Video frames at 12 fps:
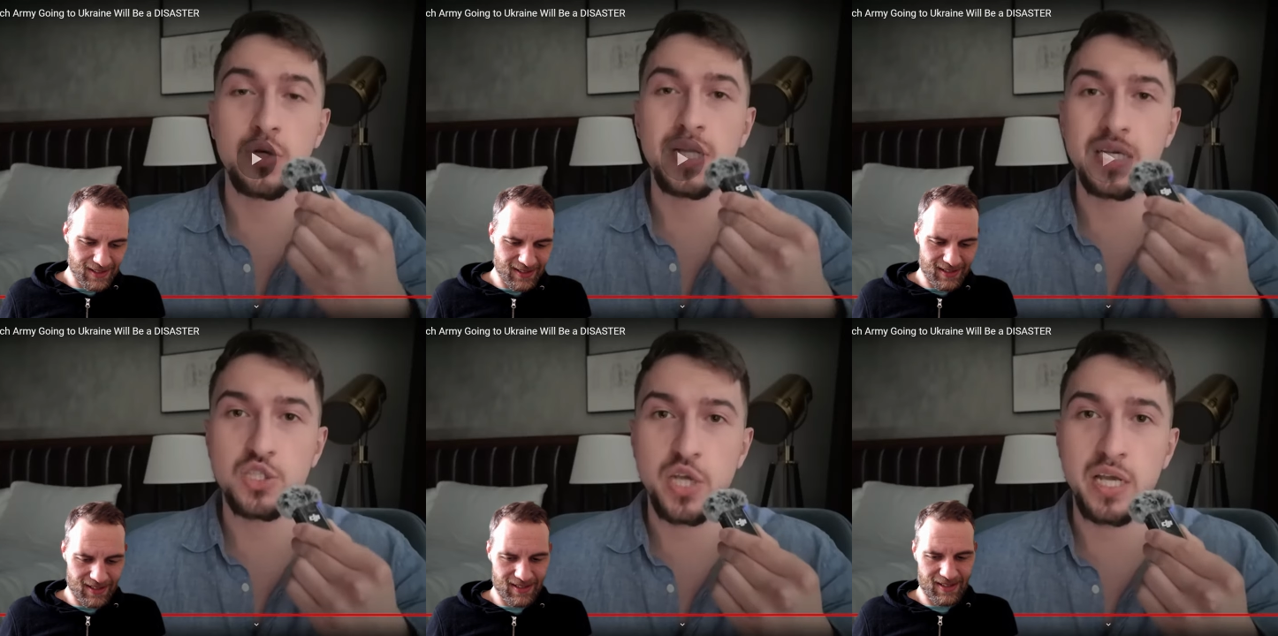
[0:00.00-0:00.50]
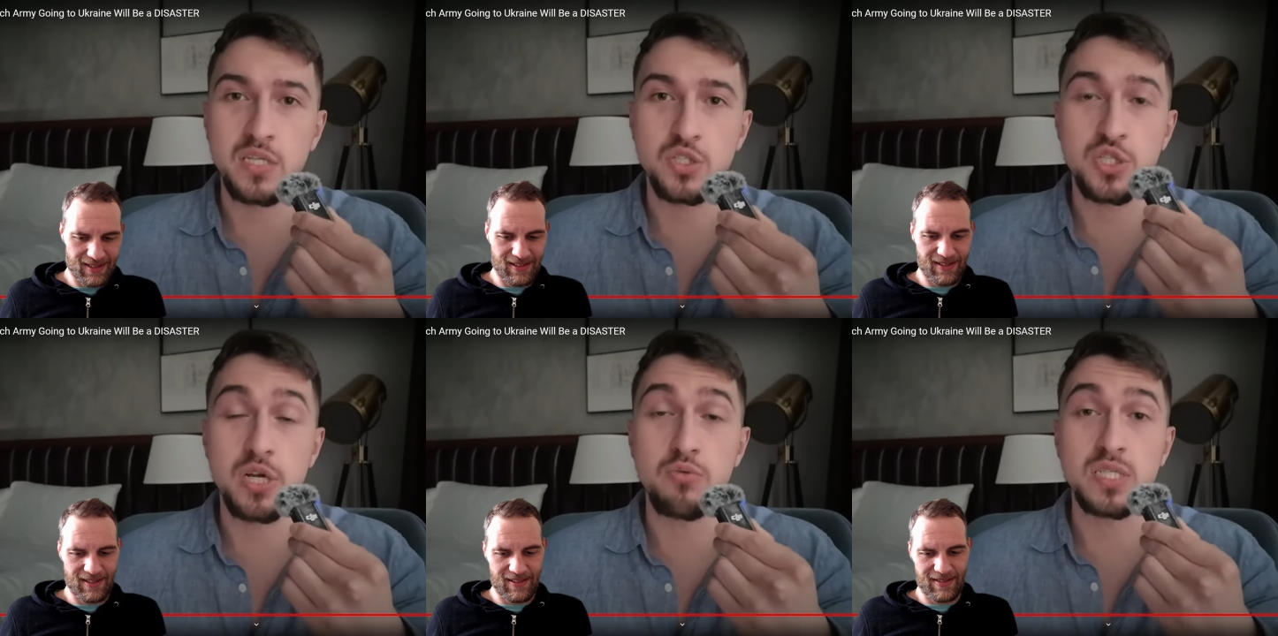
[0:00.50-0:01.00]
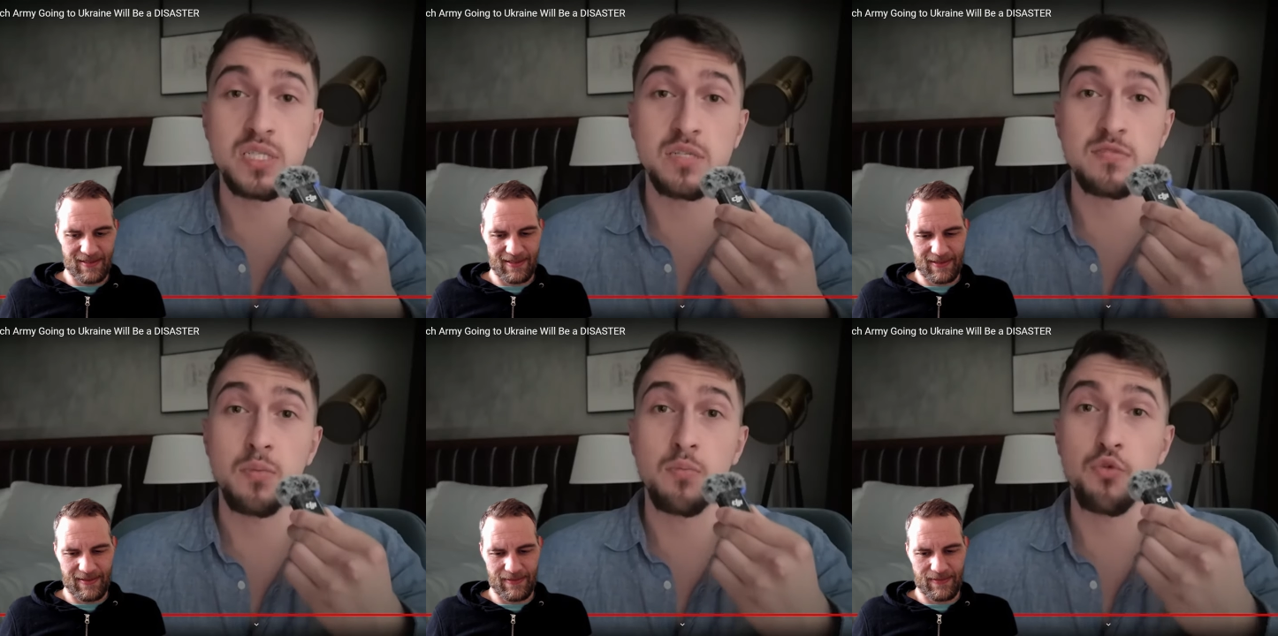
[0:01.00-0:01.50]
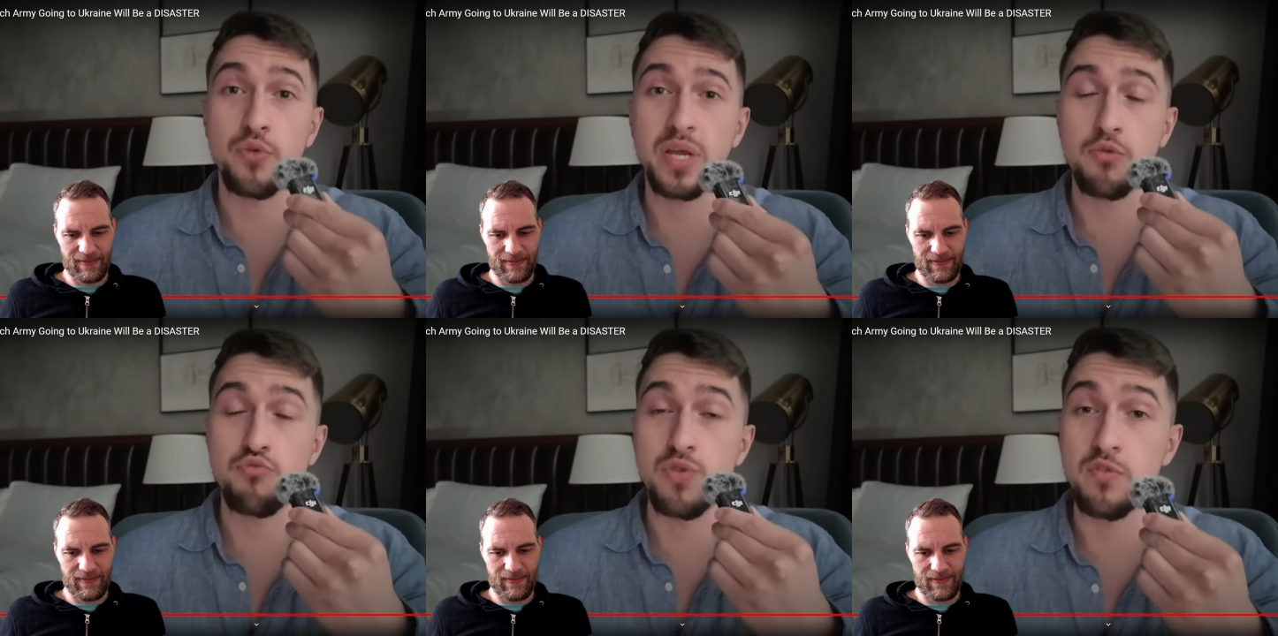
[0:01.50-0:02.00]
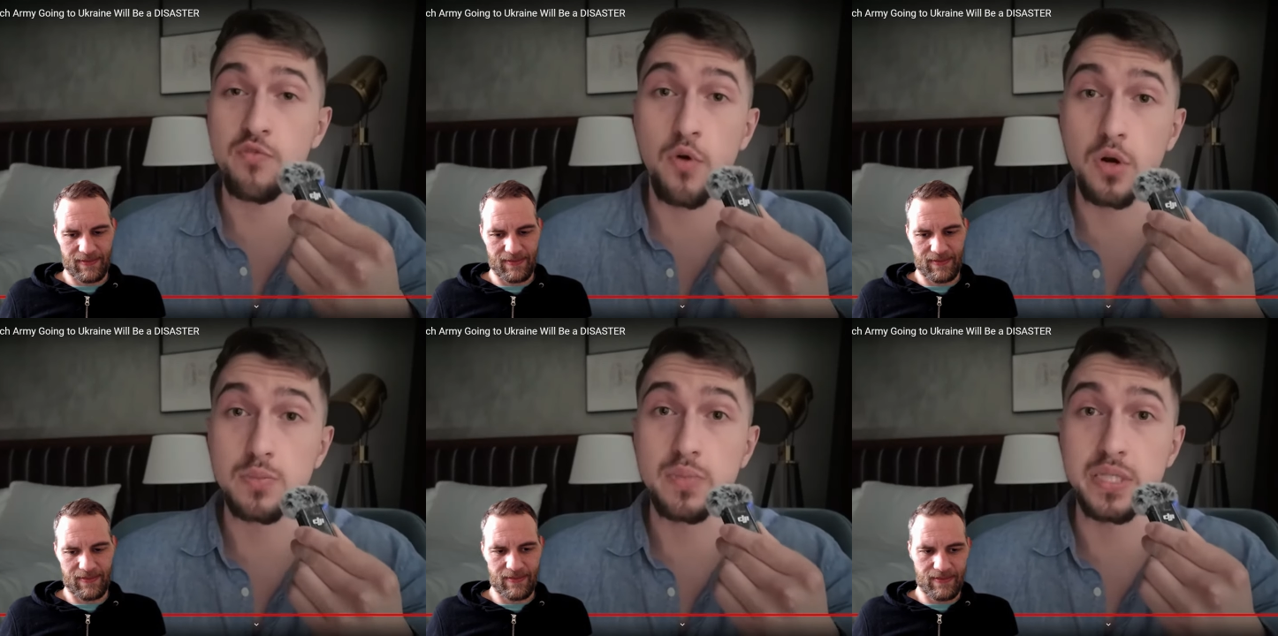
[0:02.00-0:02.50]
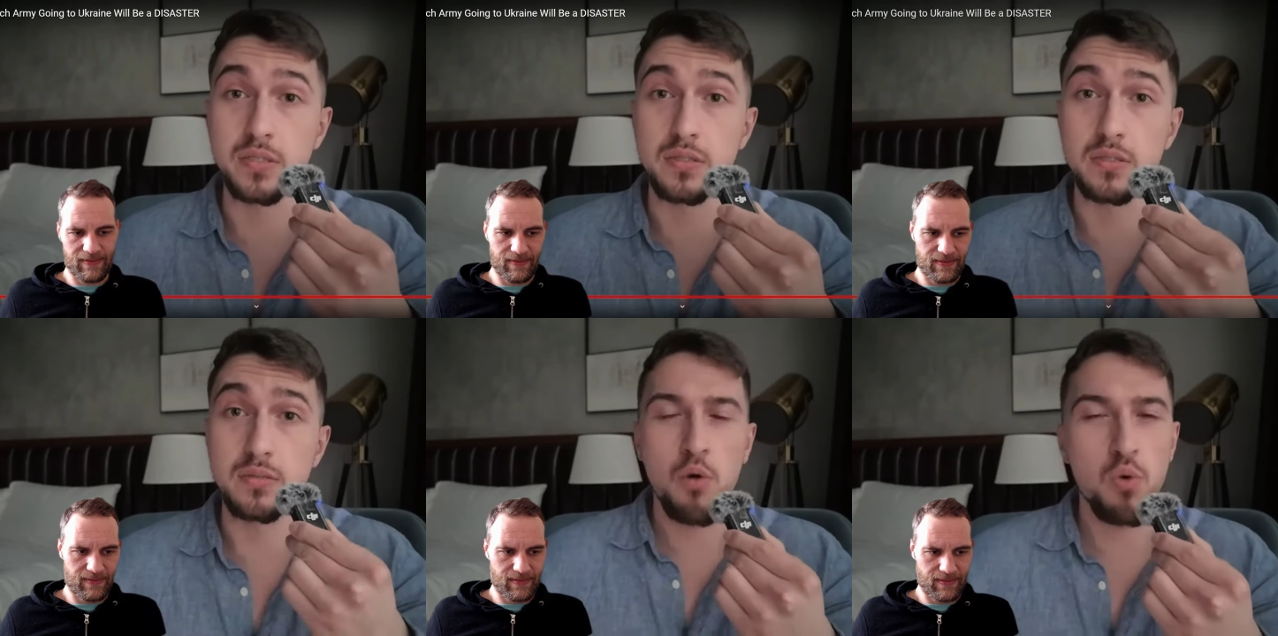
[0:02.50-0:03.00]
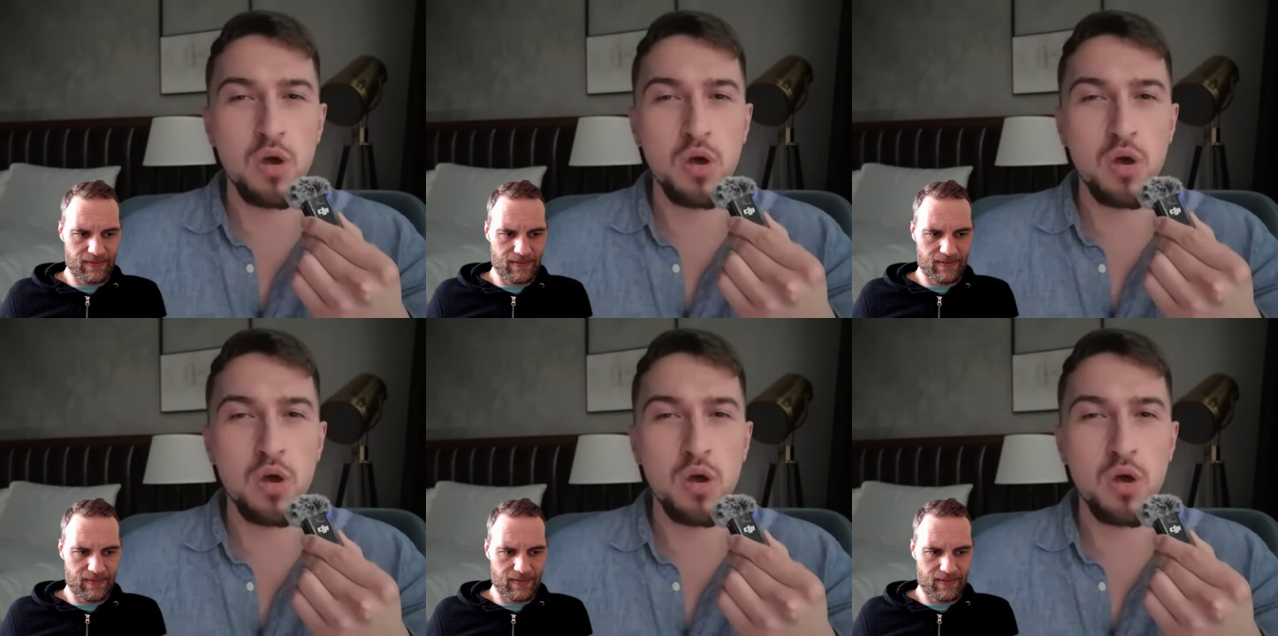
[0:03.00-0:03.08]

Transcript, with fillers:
Speaker 1: So in exchange, they received some Greek reinforcements,